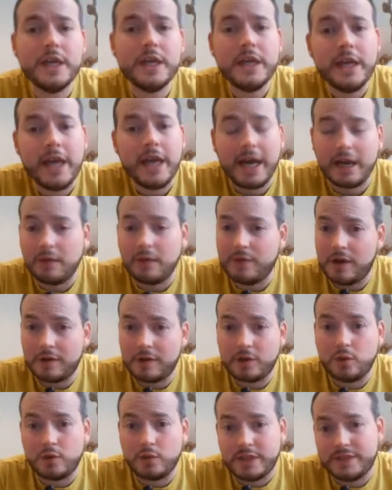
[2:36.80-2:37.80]
And I've
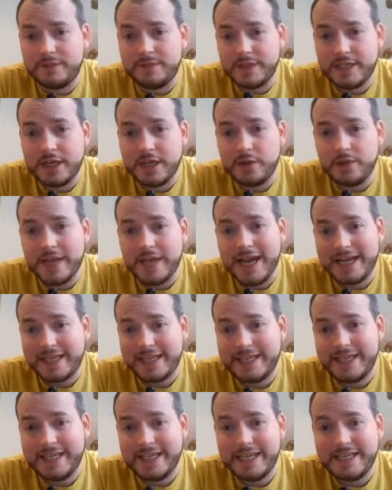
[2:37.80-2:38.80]
called this video the
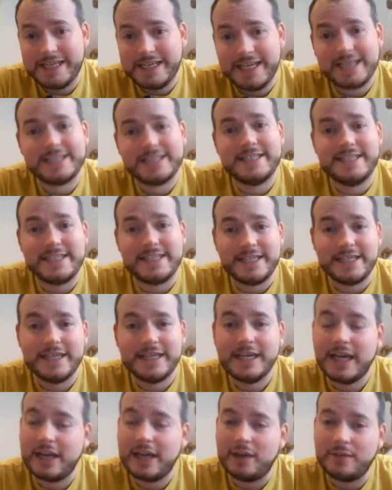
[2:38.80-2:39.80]
Agony and the Ecstasy,
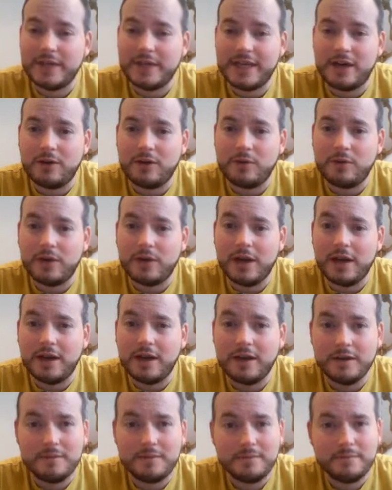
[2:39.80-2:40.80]
and I think that will
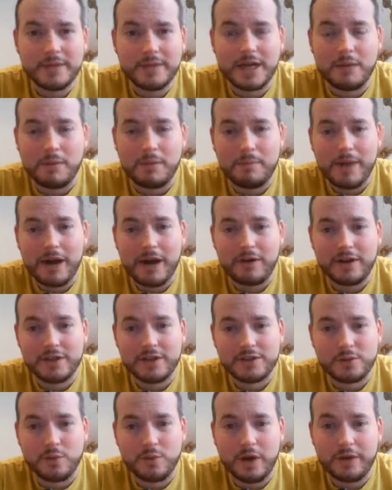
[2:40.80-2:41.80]
become apparent as
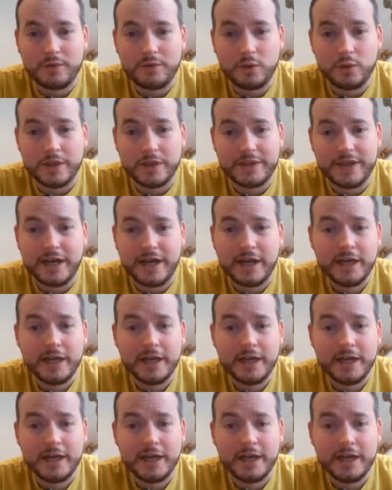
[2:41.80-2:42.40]
to why I've called it that.